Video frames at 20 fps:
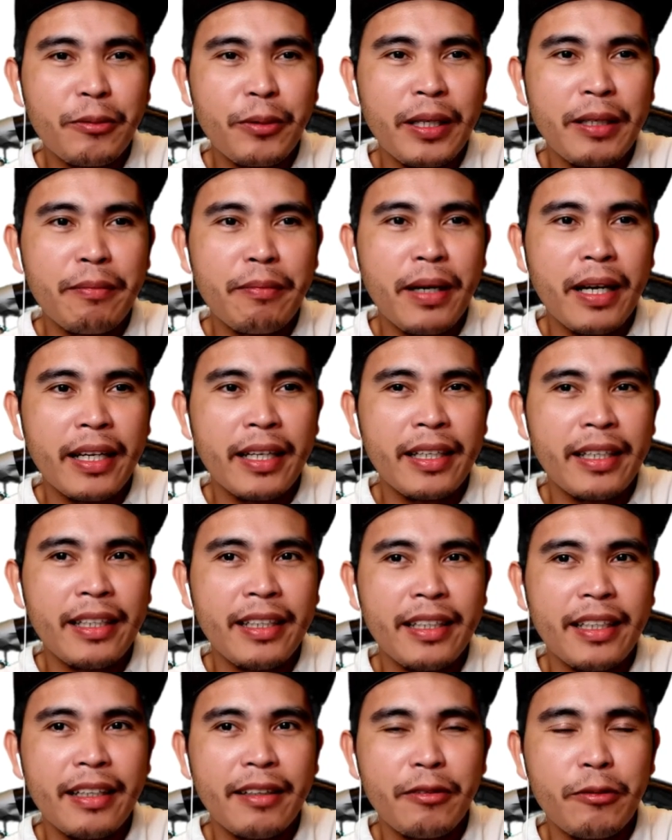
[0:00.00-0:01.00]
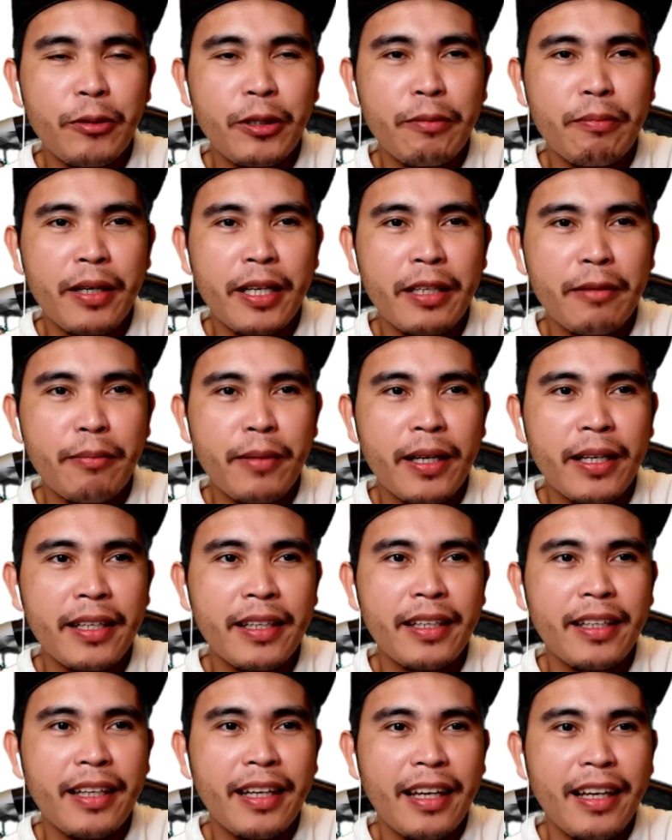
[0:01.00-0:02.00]
when my when my
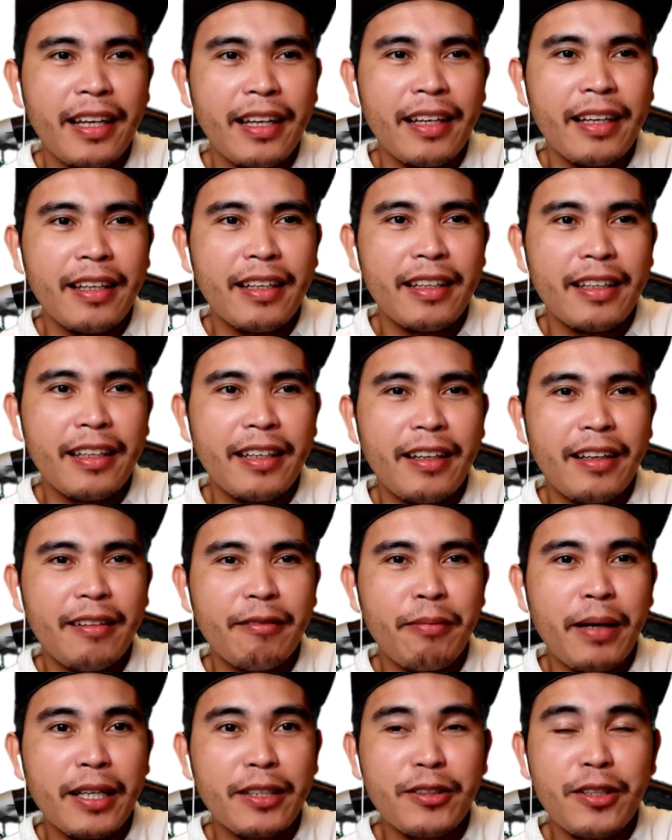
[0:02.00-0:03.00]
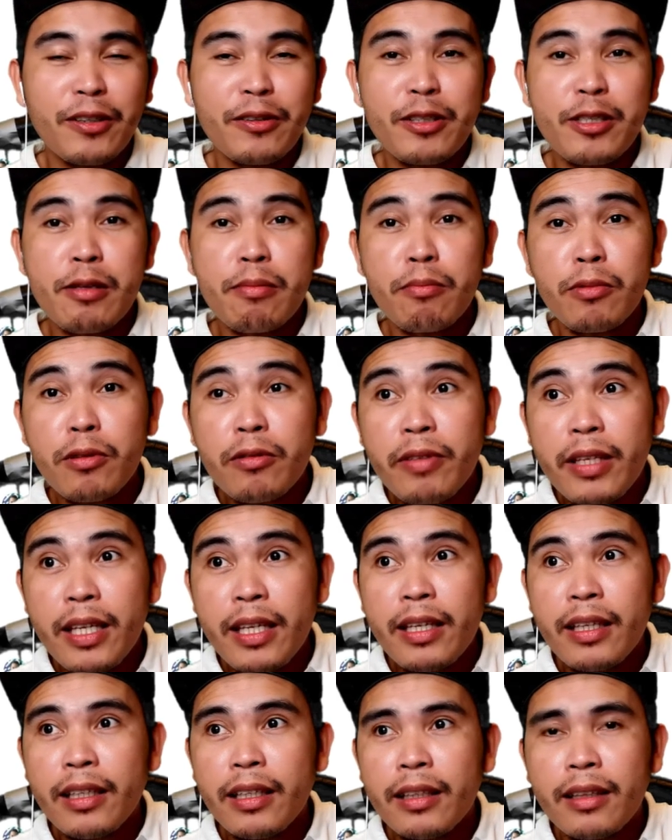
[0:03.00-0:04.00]
my background is
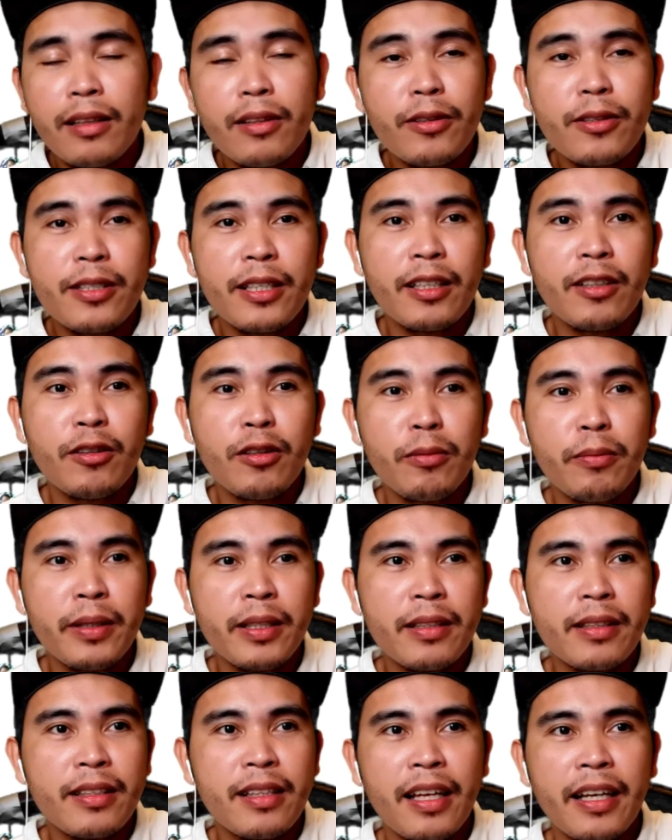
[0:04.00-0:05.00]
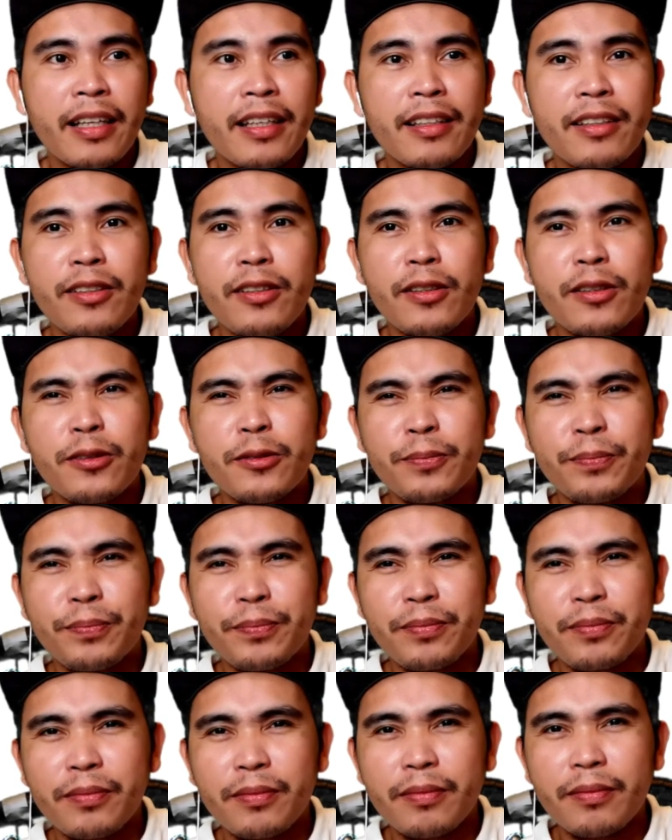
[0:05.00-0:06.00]
moving, it looks a little bit like, you know,
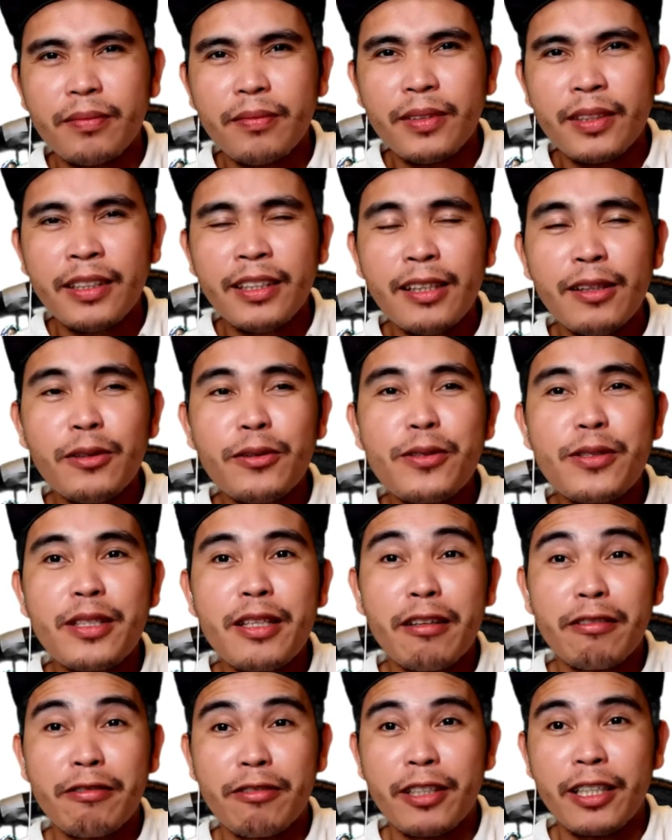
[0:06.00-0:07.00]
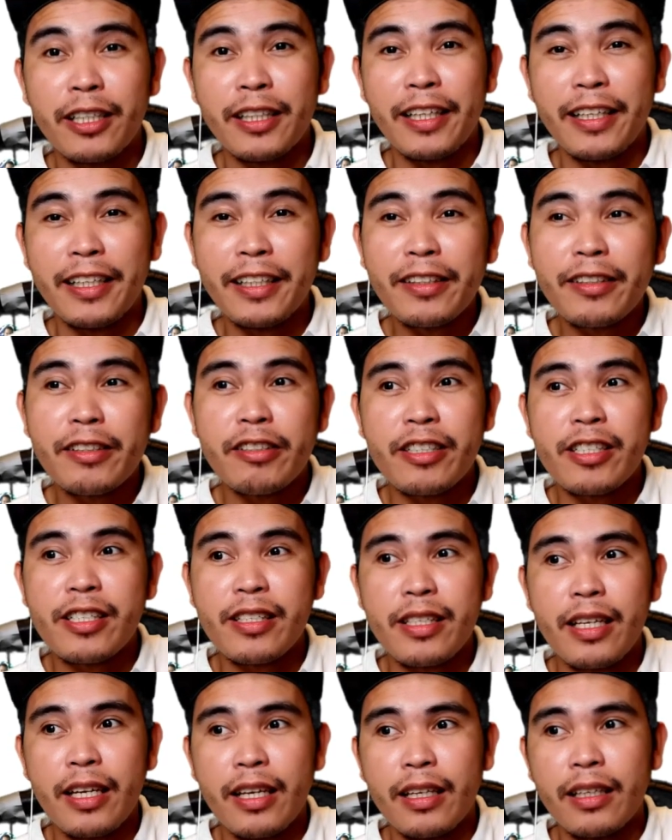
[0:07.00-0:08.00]
it looks different and
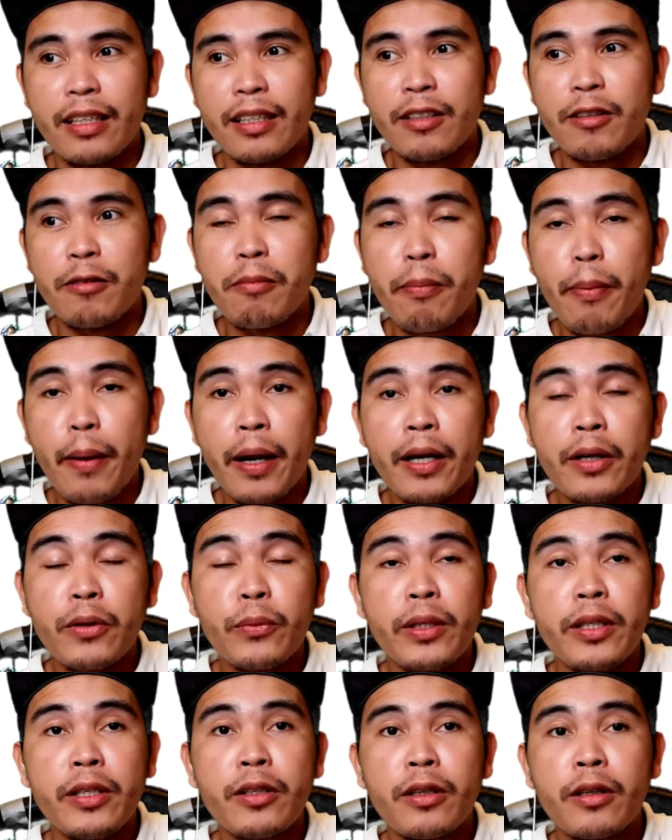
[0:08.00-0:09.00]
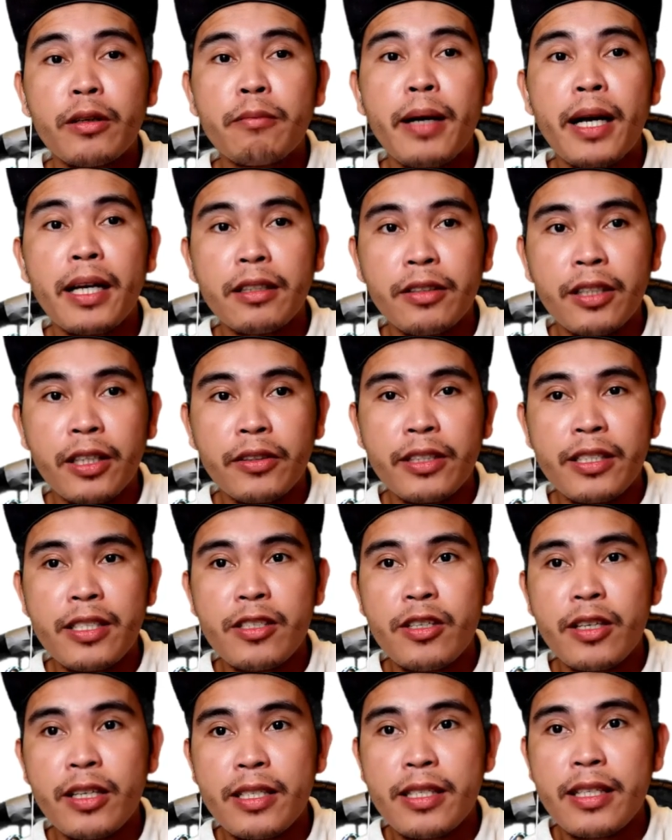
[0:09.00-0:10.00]
interesting compared when your background
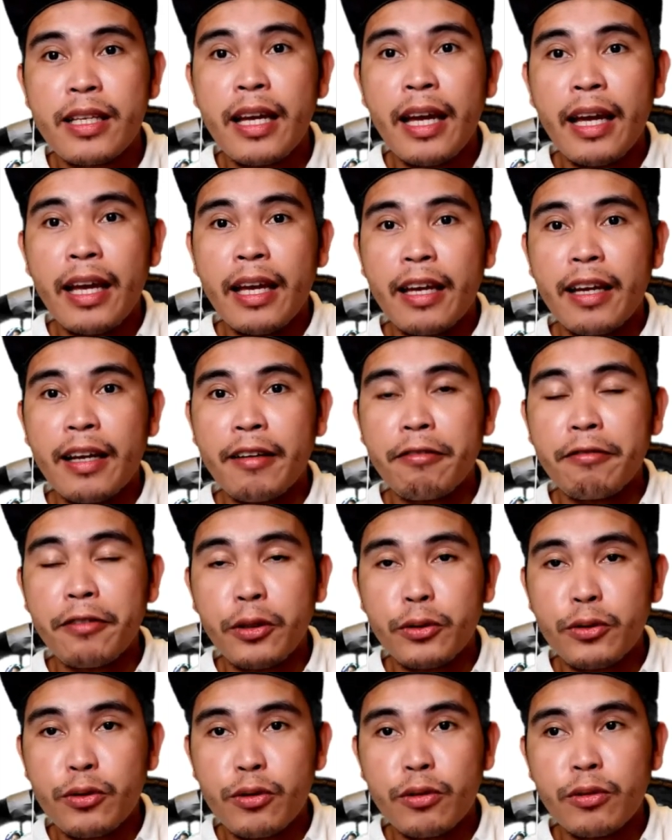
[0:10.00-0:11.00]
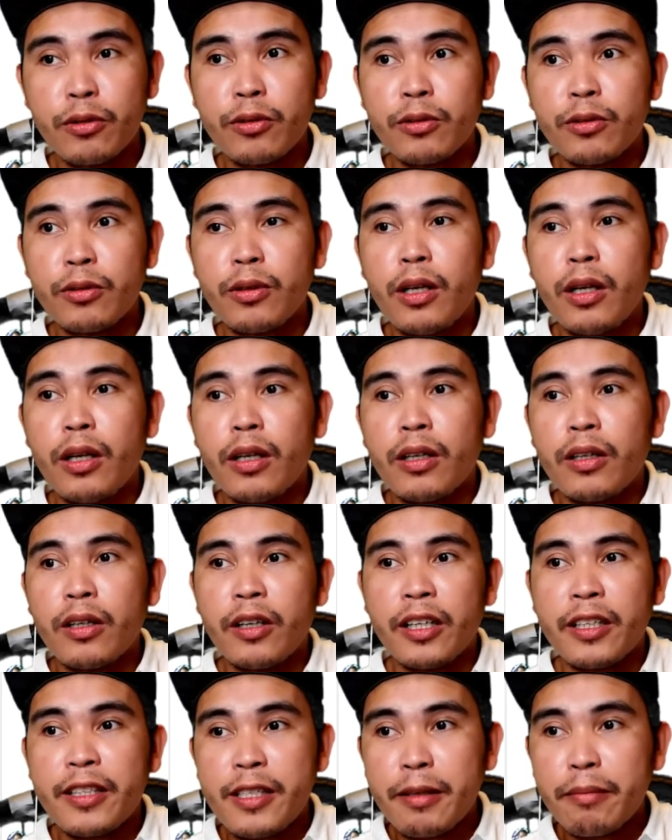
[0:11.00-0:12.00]
is just a photo
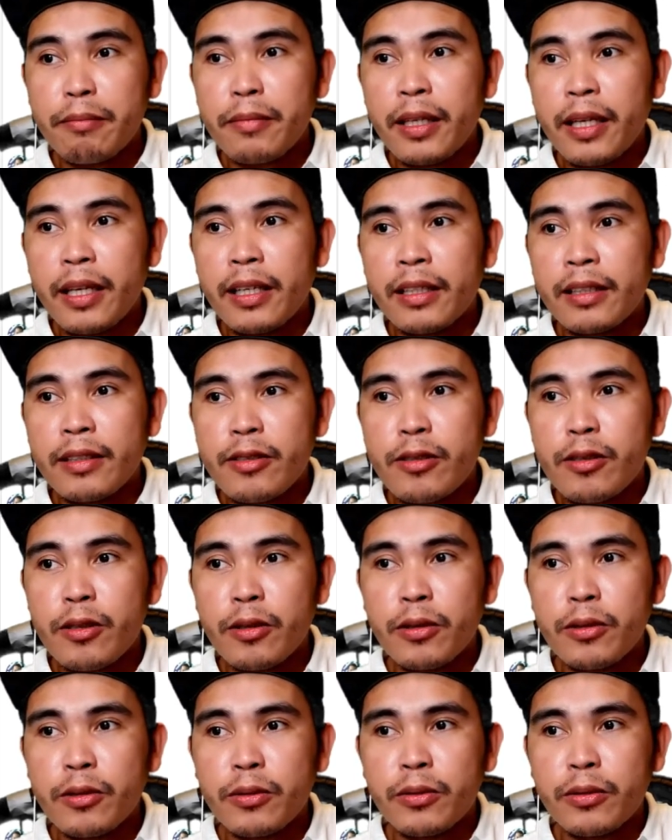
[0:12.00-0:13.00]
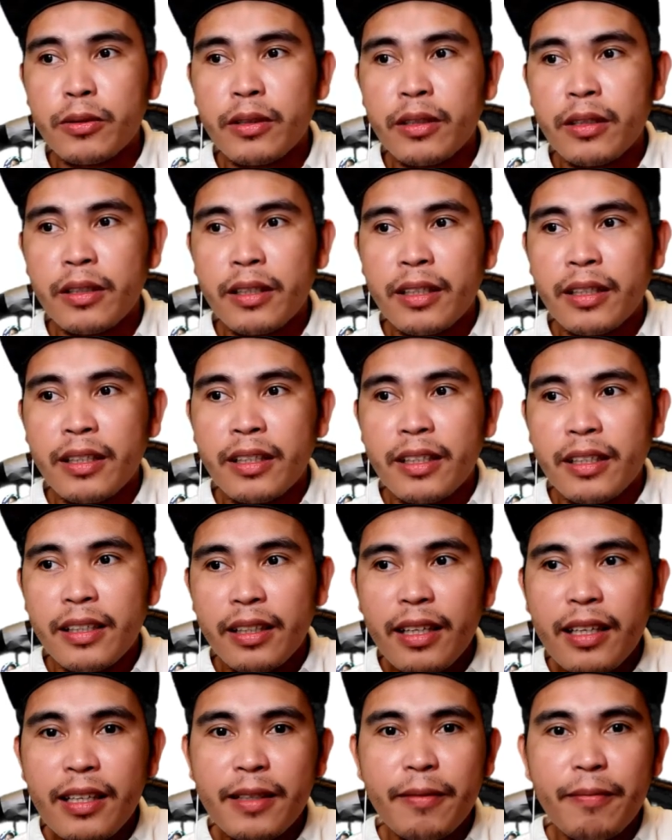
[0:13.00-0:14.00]
or a thumbnail. So
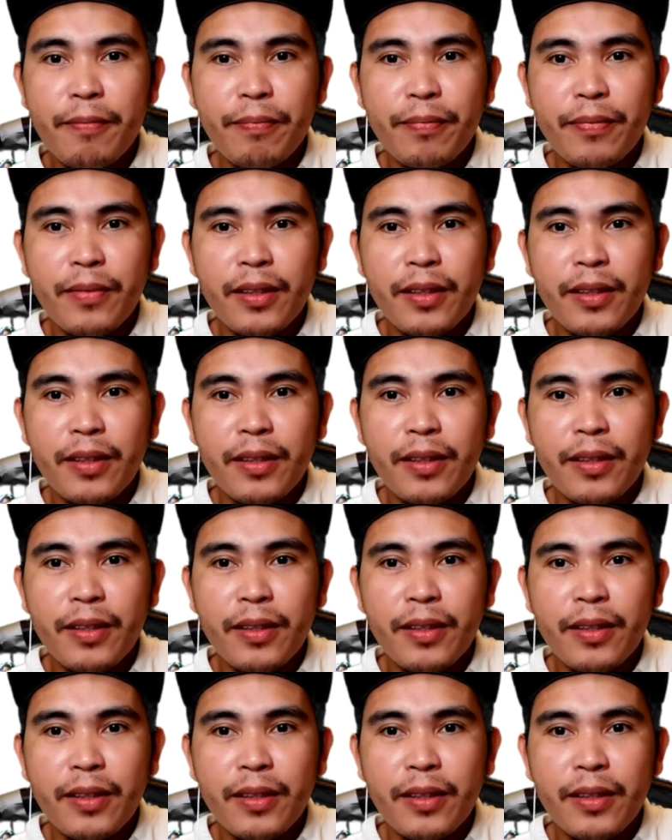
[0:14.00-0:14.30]
yeah,